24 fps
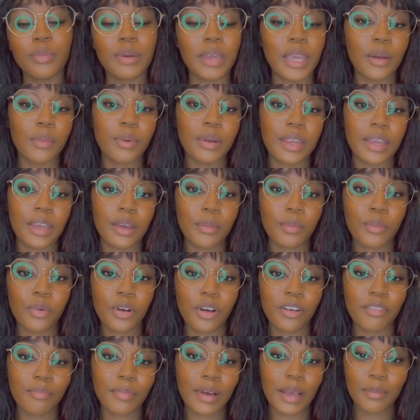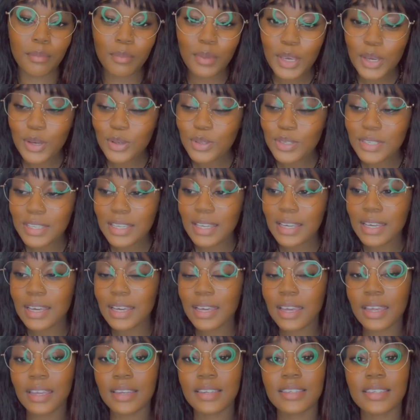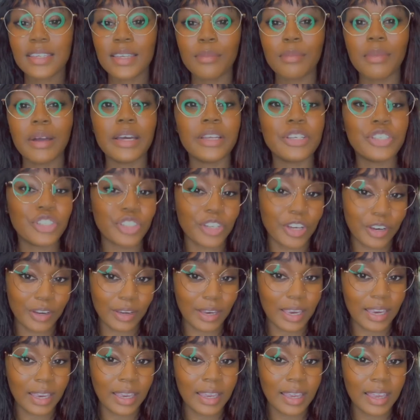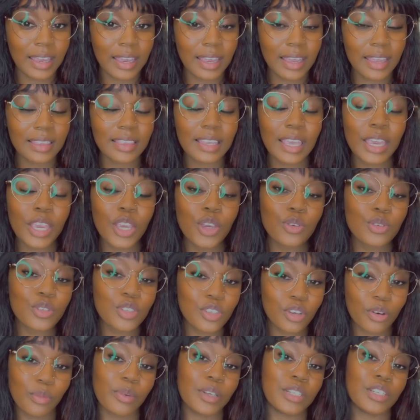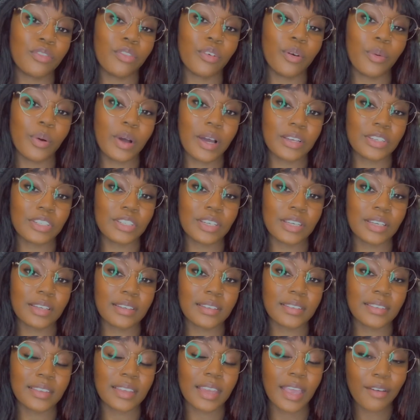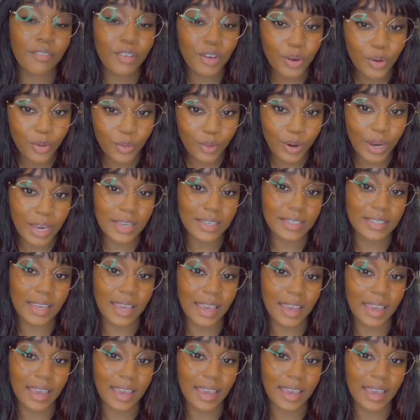be able to hear more of my music and see my journey. Thank you so much for watching. Have a great